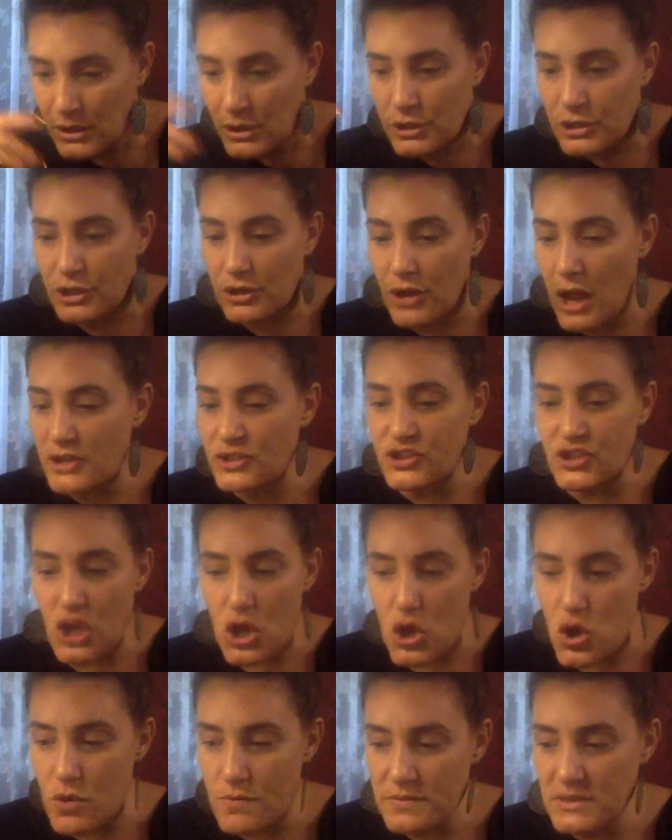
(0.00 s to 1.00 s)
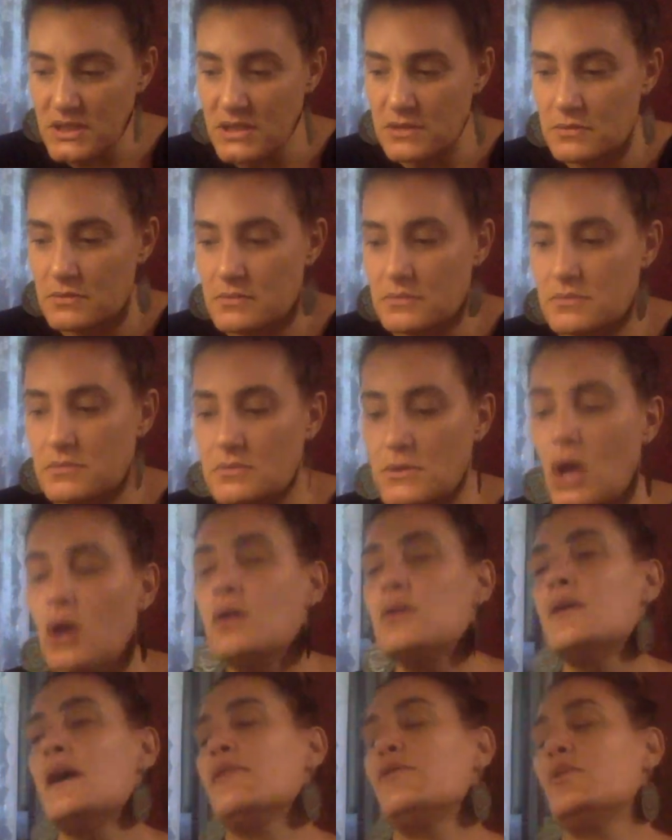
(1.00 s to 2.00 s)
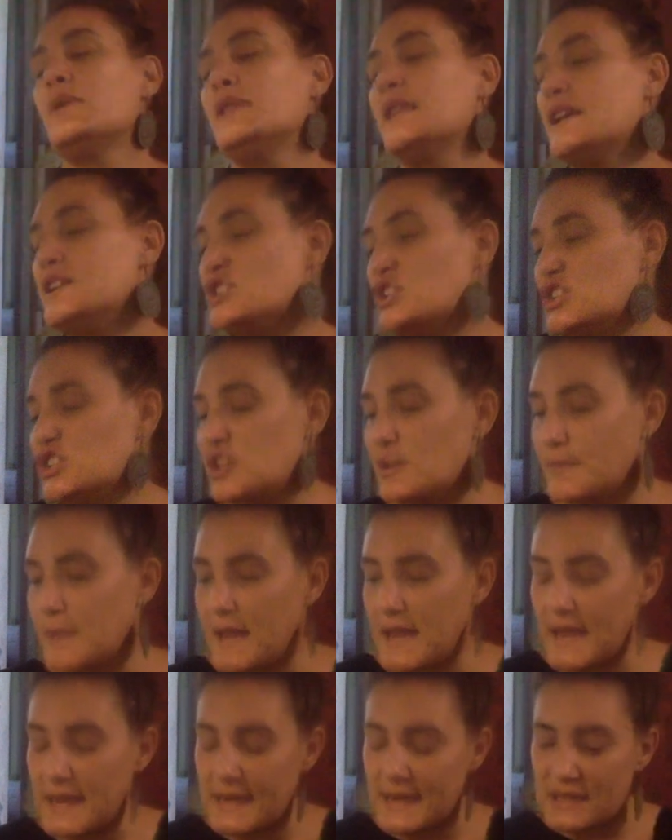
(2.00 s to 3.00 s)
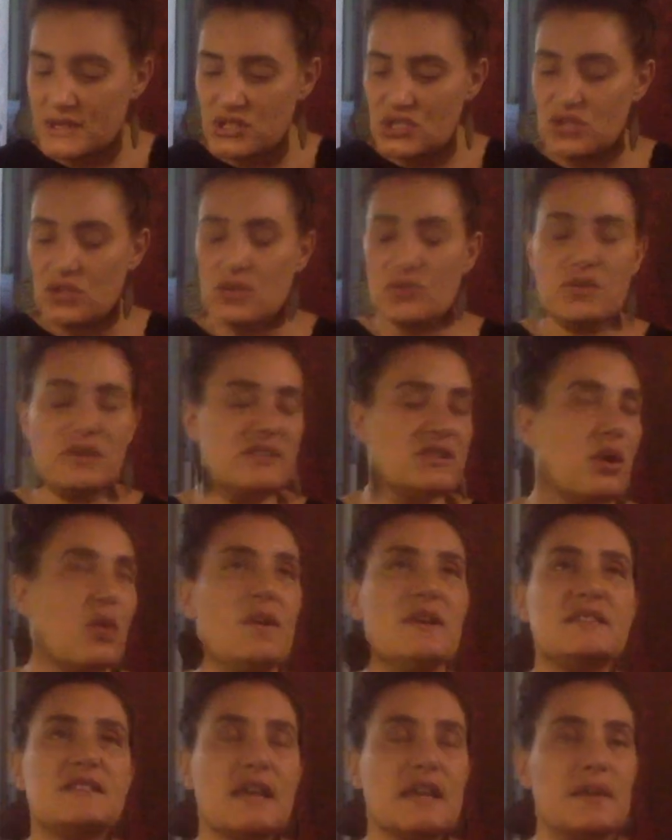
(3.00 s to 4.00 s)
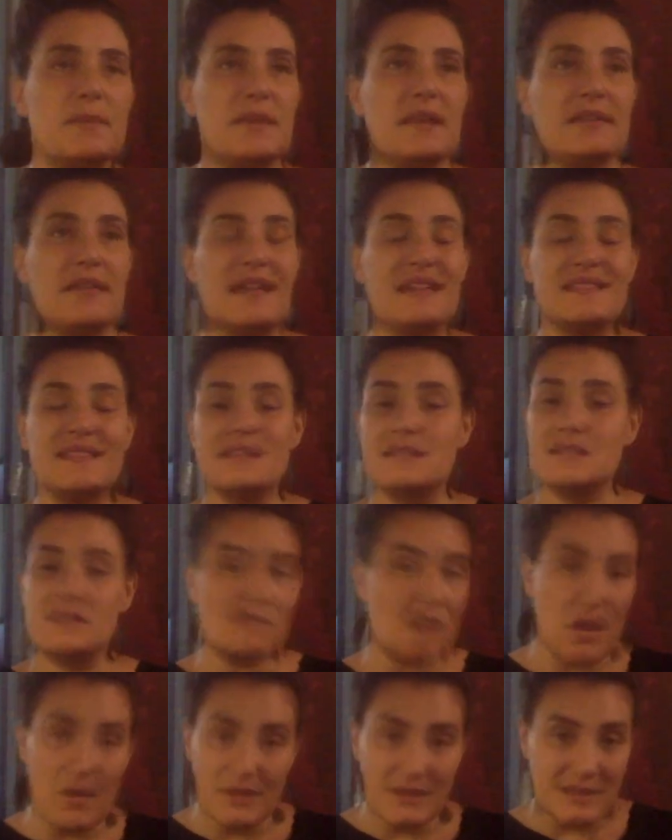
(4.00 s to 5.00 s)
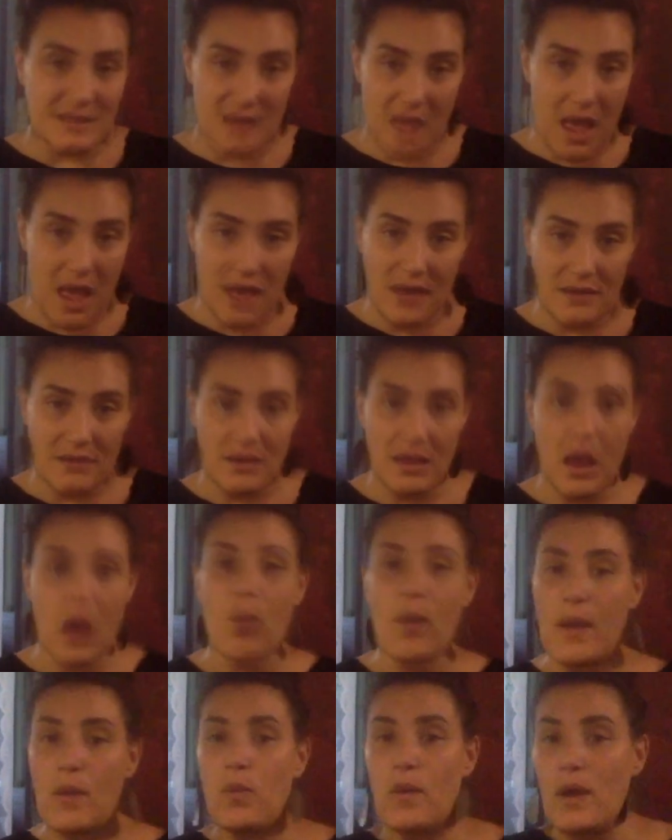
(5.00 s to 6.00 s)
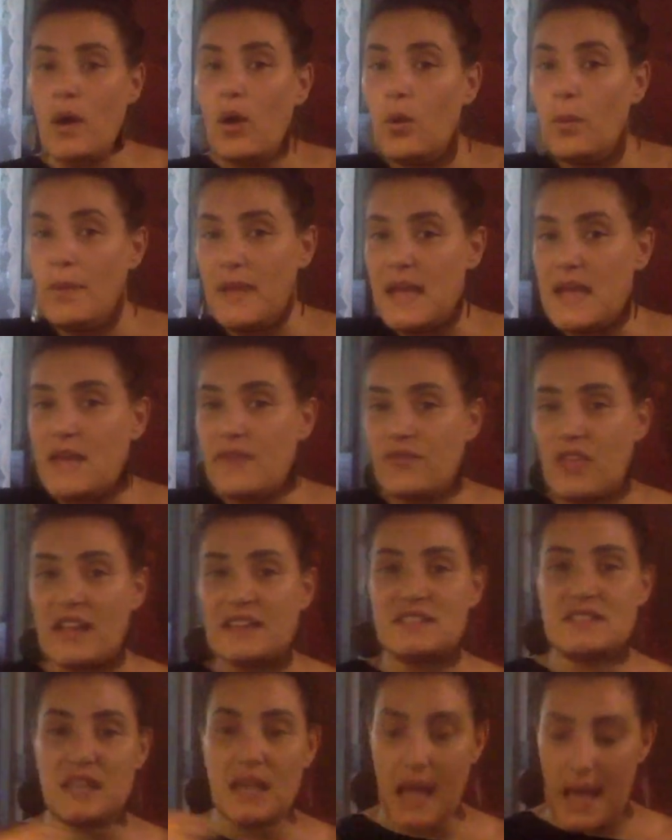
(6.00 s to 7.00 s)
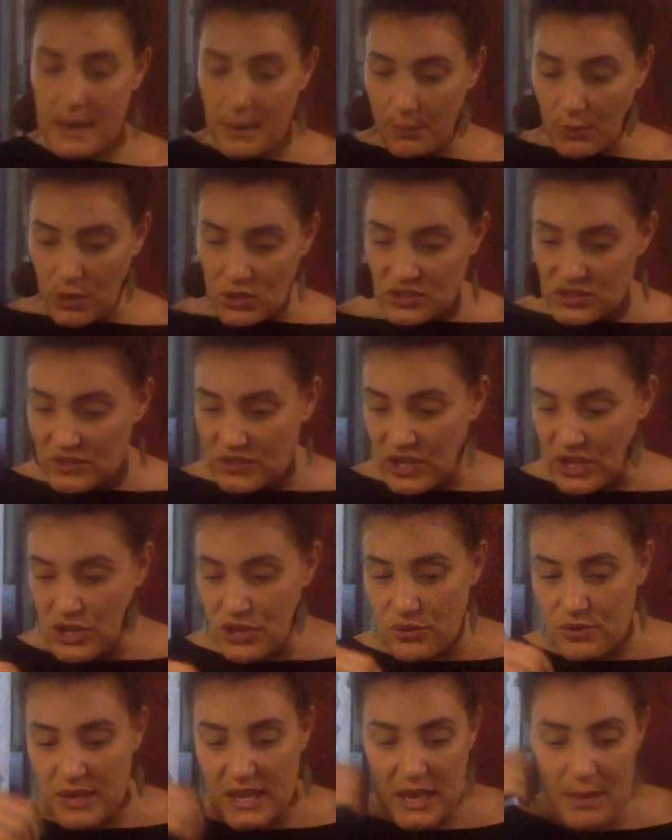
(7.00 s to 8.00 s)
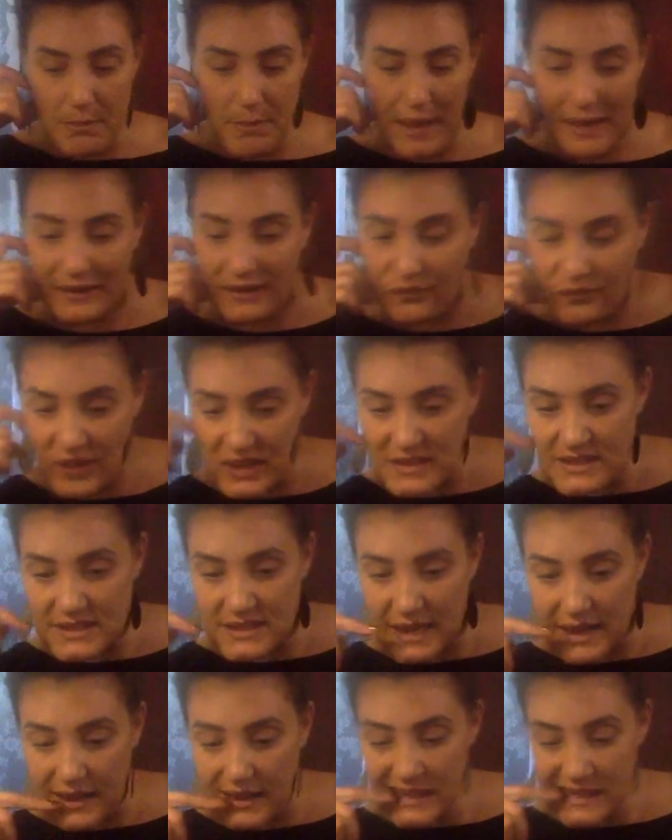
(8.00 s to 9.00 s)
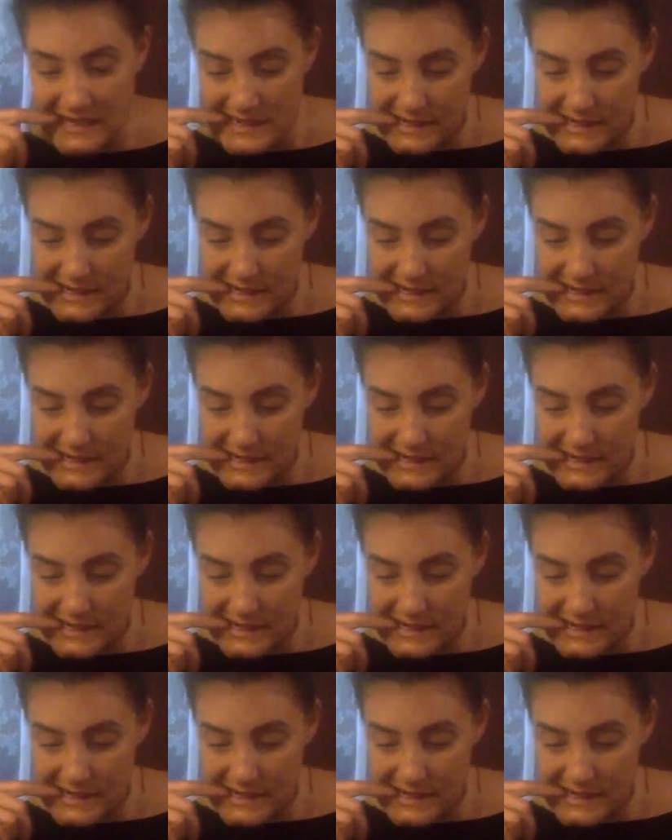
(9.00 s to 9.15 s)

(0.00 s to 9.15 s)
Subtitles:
You're not doomed. Oh, every relationship I get into, it's always going to be like this. No, it's not. Oh, it will be if that's the kind of person that you keep manifesting.